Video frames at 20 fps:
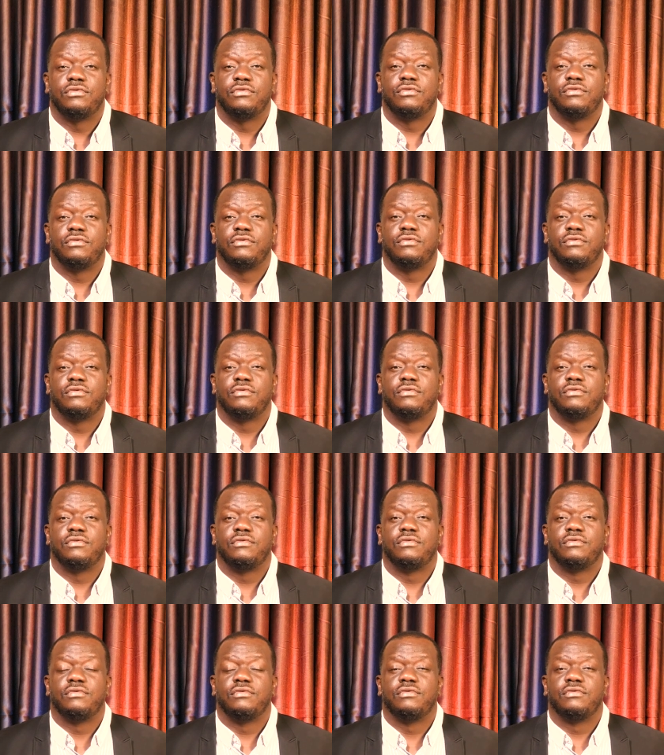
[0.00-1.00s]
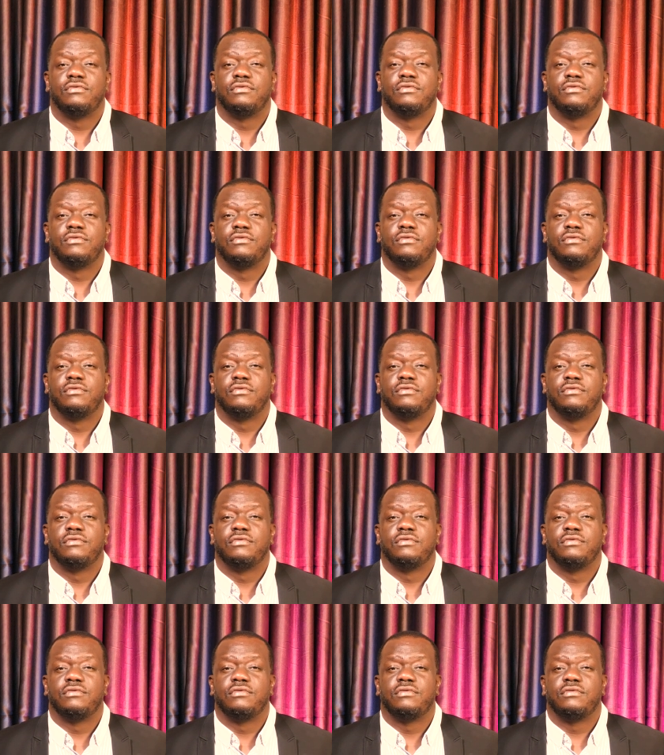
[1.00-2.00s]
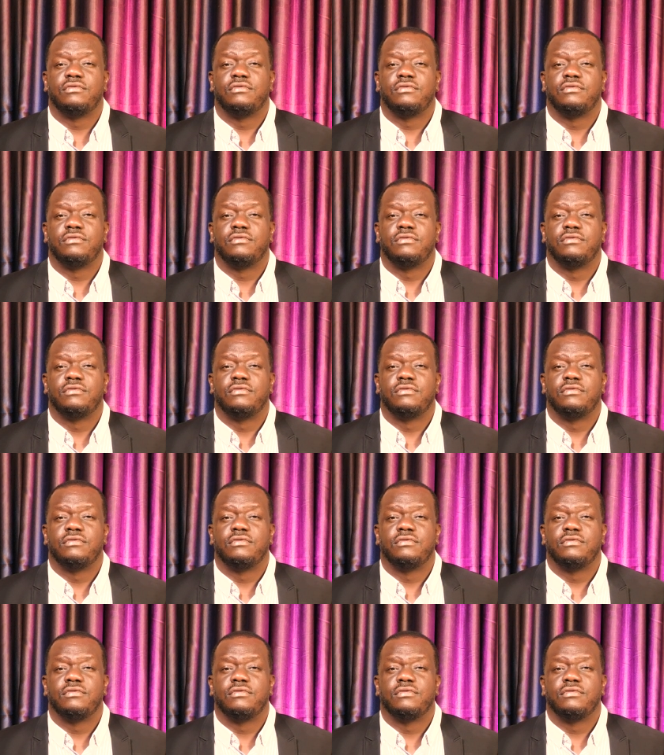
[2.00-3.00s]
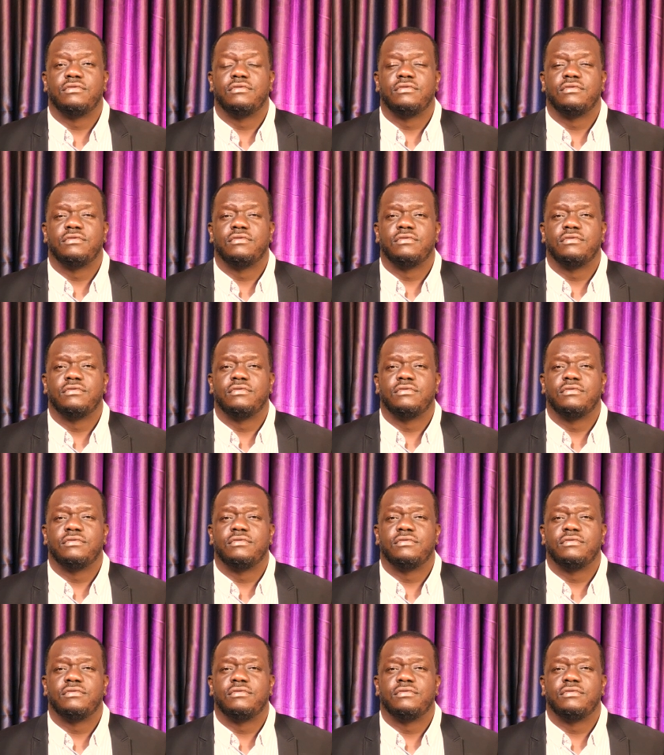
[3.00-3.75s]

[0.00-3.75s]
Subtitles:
Nobody speaks.